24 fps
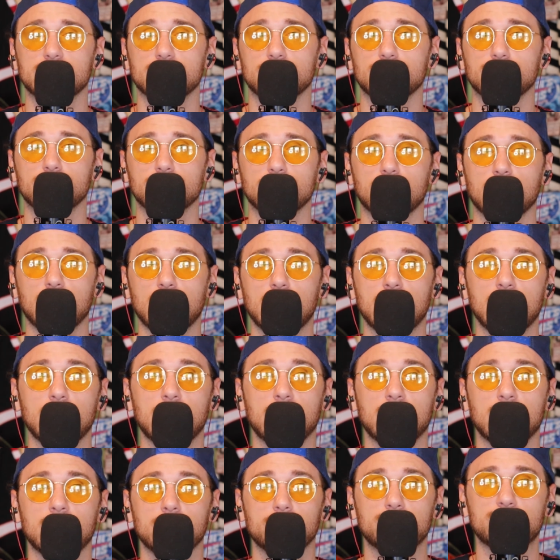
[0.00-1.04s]
to
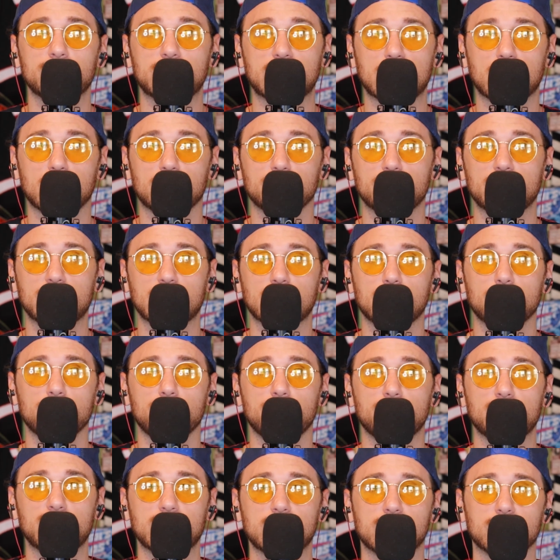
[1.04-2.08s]
becoming a
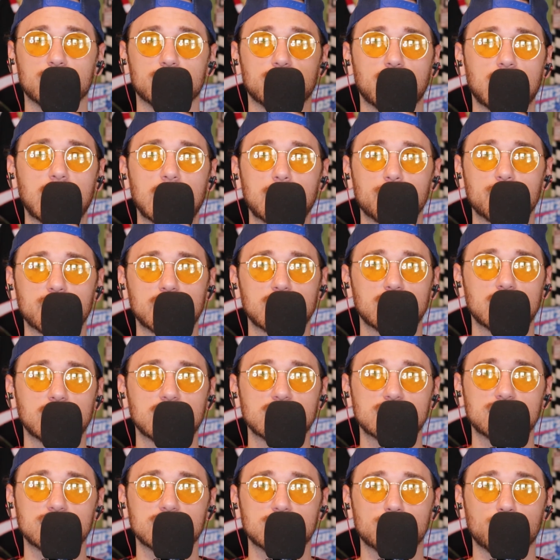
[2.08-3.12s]
bigger name in this
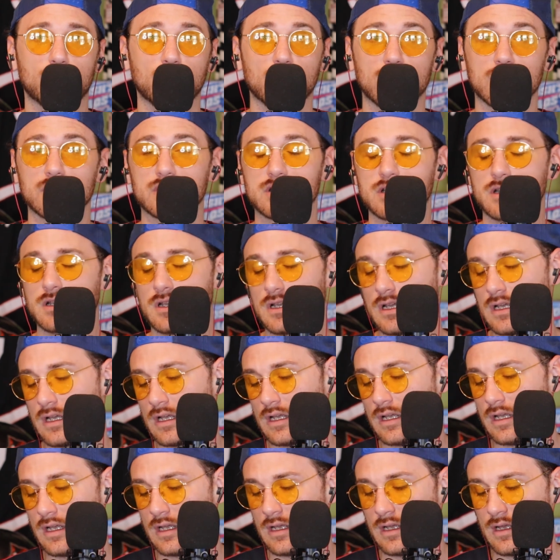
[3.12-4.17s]
sport.
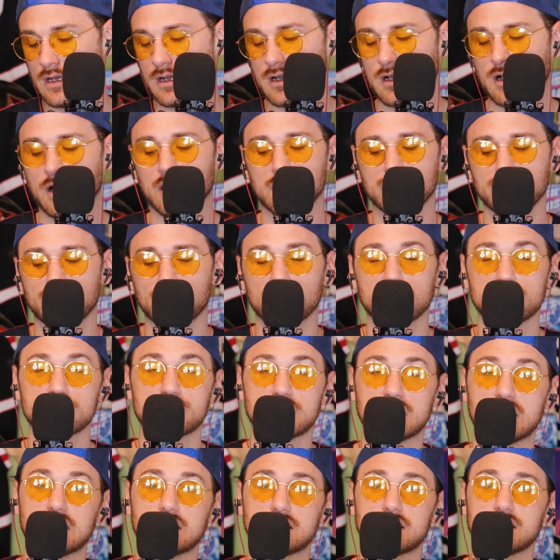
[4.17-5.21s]

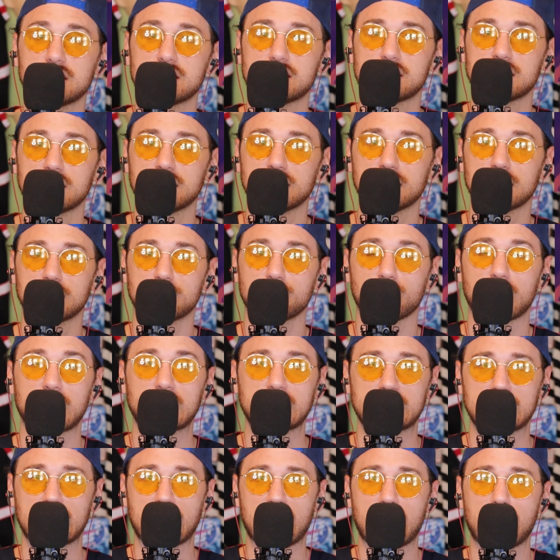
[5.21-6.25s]
Unfortunate to see
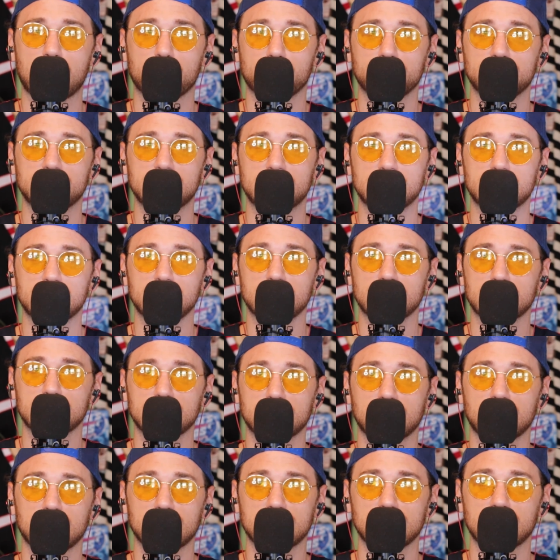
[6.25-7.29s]
Greg Knapp
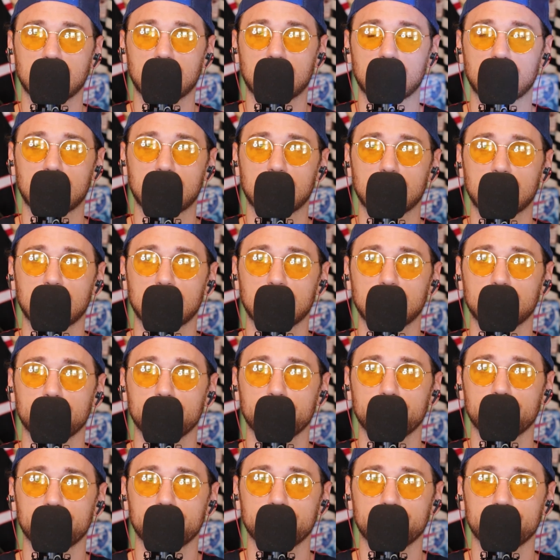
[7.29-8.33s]
um,
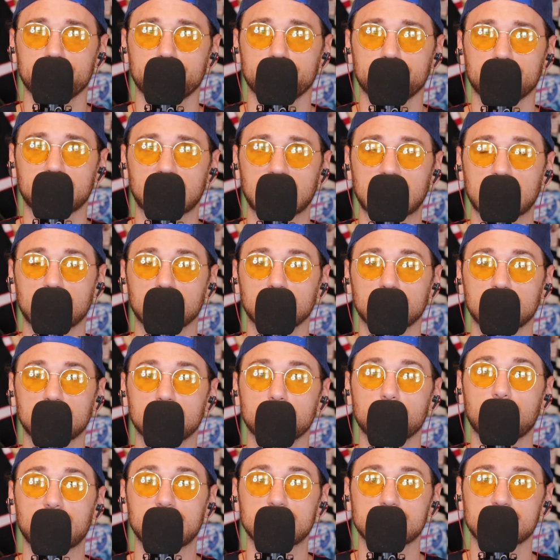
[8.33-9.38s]
killed in a
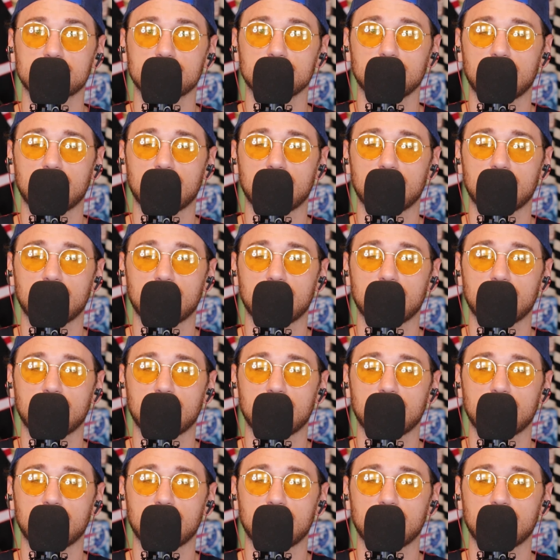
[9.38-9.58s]
bicycle